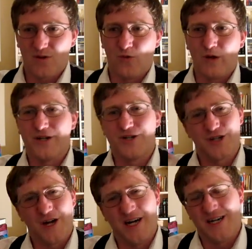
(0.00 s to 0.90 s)
which
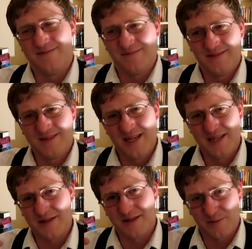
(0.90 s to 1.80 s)

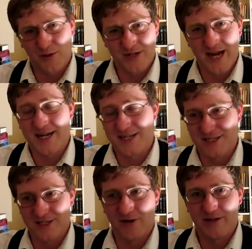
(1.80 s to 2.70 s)
the protagonist
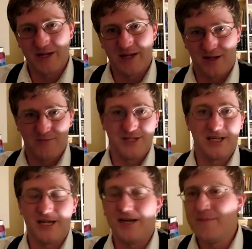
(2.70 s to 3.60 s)
is going to be a clumsy
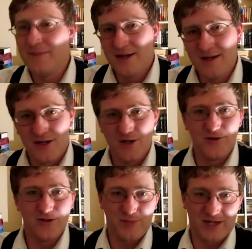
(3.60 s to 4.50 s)
kid
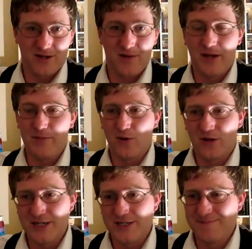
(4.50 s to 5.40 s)
who's picked on by
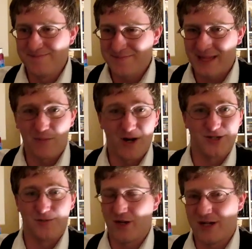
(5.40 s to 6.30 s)
bullies. And
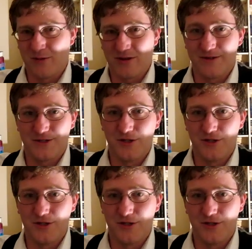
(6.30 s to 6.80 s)
Monster Blood, I believe it's